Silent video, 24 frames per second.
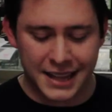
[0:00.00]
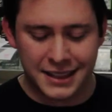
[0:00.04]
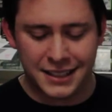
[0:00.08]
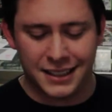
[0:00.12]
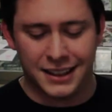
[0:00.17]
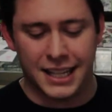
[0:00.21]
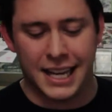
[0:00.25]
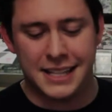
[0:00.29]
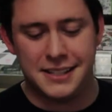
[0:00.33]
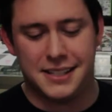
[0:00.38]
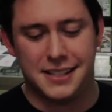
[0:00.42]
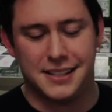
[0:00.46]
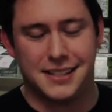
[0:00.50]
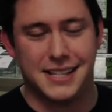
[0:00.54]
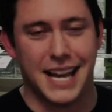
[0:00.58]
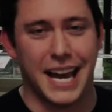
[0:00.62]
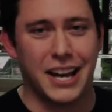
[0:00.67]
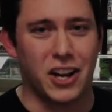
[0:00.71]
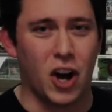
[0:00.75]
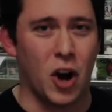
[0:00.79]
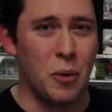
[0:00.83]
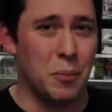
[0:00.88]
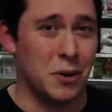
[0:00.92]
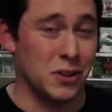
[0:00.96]
And the lenses
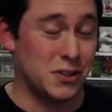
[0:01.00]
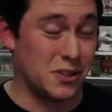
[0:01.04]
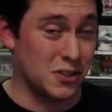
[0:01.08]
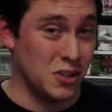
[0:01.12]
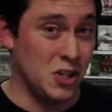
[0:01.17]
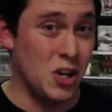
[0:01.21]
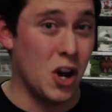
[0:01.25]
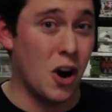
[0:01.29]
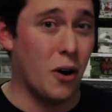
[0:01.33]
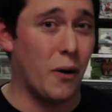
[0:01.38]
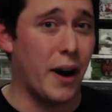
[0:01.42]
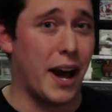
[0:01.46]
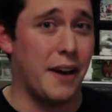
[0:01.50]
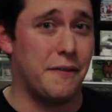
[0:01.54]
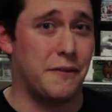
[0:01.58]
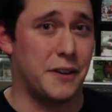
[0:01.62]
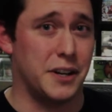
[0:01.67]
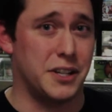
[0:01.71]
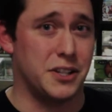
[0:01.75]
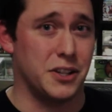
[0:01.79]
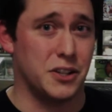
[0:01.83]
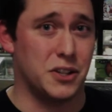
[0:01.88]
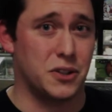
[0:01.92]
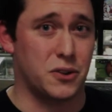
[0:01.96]
take almost no
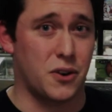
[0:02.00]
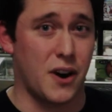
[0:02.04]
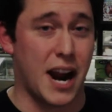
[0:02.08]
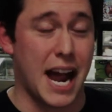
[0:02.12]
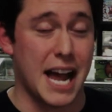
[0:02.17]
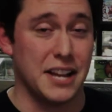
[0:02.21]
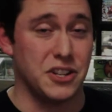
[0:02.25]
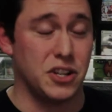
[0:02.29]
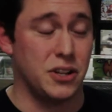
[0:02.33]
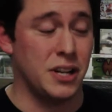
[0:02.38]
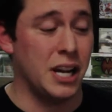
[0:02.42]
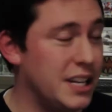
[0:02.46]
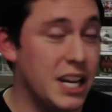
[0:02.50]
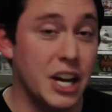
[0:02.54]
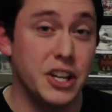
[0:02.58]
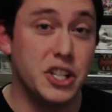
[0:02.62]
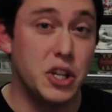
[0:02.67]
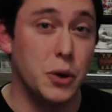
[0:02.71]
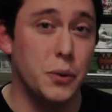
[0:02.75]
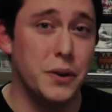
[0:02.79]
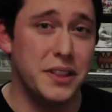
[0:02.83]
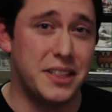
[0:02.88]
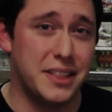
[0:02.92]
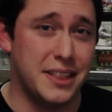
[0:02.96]
effort to scratch. Now
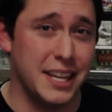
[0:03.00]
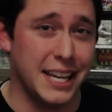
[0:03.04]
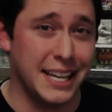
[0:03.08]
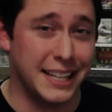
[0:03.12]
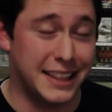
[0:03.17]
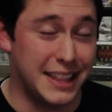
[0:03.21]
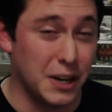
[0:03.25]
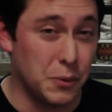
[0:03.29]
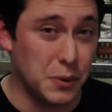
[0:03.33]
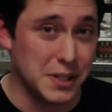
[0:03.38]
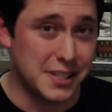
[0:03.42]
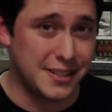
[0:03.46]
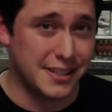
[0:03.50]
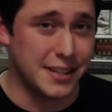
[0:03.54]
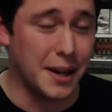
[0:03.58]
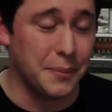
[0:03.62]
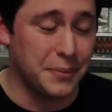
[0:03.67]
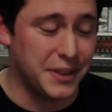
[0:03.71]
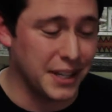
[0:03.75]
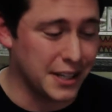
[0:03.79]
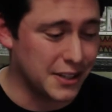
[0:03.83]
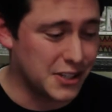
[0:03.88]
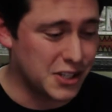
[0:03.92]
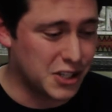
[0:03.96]
you would think that with
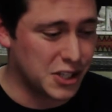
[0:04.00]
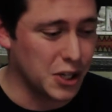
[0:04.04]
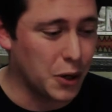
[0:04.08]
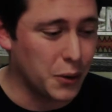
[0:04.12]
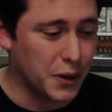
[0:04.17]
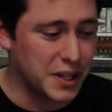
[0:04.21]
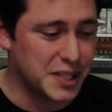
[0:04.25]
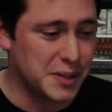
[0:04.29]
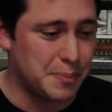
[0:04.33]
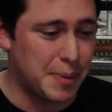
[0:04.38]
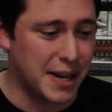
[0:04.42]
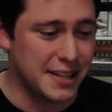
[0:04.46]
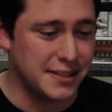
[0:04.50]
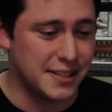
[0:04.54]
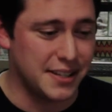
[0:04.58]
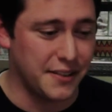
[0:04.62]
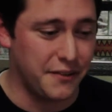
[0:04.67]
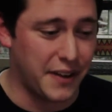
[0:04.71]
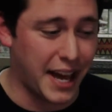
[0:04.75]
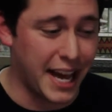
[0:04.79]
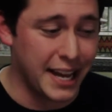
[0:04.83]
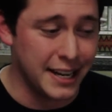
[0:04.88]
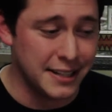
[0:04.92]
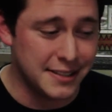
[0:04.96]
something so
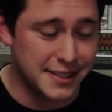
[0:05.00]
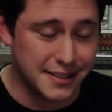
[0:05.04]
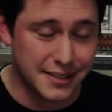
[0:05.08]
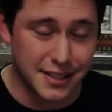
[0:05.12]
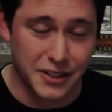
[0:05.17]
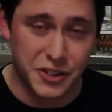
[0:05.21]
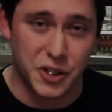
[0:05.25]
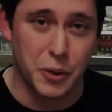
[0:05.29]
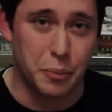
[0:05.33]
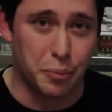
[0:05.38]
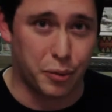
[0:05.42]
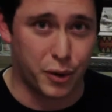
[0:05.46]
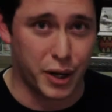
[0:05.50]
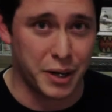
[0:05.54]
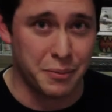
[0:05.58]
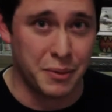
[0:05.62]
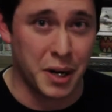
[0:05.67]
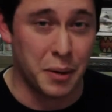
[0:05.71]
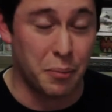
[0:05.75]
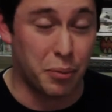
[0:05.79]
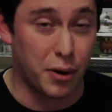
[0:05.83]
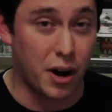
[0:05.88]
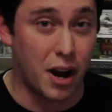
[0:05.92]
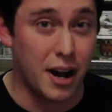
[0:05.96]
expensive and such a
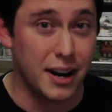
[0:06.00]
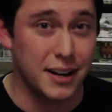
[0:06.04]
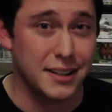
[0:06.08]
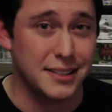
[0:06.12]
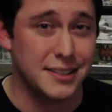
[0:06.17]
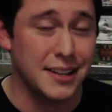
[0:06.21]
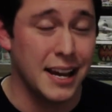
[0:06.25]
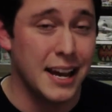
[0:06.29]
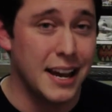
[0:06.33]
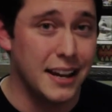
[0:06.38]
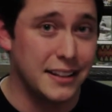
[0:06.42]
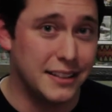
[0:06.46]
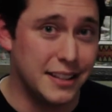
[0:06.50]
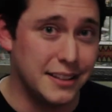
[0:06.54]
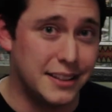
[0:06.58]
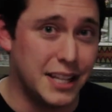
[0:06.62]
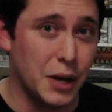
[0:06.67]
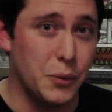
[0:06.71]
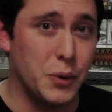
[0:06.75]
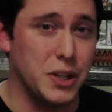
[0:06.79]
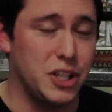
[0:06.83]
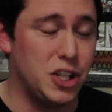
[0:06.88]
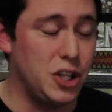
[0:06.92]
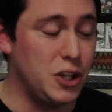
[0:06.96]
premium product that
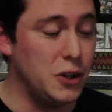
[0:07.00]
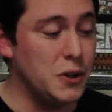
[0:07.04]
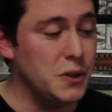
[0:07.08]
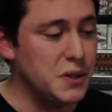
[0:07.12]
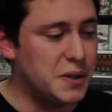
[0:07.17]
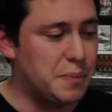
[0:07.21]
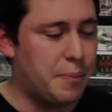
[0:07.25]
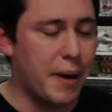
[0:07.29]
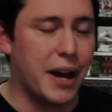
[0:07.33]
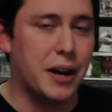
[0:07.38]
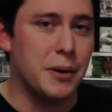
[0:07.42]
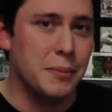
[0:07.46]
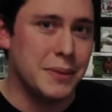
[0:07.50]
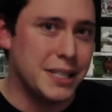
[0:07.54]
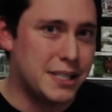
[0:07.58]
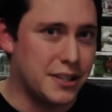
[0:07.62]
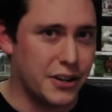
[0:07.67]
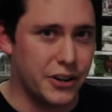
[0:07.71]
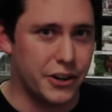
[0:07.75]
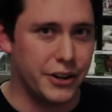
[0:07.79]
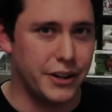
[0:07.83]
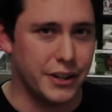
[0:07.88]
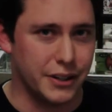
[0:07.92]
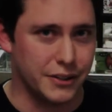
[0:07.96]
they would use better
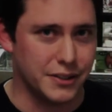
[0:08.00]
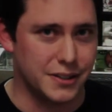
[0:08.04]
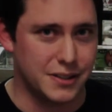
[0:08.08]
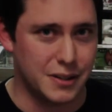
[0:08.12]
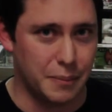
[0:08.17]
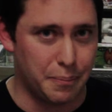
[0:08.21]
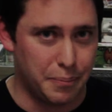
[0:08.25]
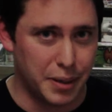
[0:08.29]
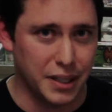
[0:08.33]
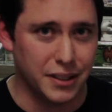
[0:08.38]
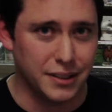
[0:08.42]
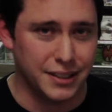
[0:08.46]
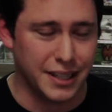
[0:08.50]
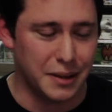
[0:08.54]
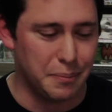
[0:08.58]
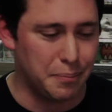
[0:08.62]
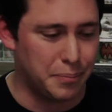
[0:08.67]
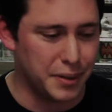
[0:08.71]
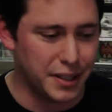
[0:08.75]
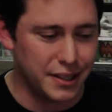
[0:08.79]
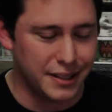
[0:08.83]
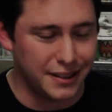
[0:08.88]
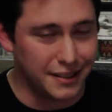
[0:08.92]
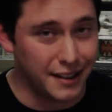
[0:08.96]
materials to build
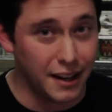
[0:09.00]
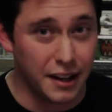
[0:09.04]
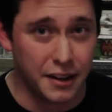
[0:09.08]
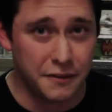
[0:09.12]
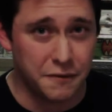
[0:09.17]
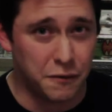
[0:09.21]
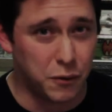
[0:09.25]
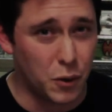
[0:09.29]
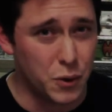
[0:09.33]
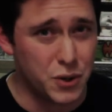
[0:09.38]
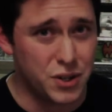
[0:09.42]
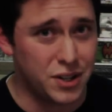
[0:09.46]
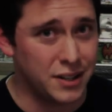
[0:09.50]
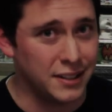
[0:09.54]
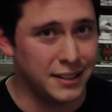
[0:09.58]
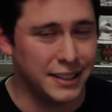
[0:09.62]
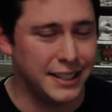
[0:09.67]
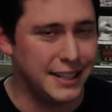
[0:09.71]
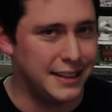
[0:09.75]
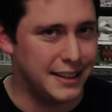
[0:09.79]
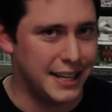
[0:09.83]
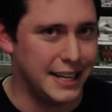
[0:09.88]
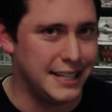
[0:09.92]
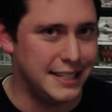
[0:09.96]
it, but
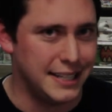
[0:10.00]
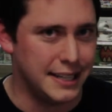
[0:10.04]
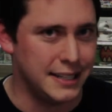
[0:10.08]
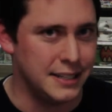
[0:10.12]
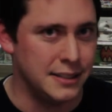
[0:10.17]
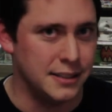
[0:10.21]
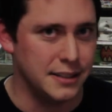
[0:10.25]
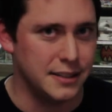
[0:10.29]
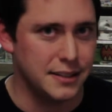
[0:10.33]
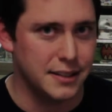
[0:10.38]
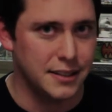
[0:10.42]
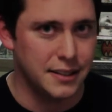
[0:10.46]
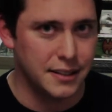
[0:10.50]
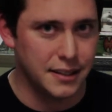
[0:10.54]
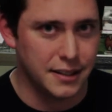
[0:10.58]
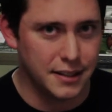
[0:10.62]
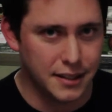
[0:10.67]
unfortunately they didn't.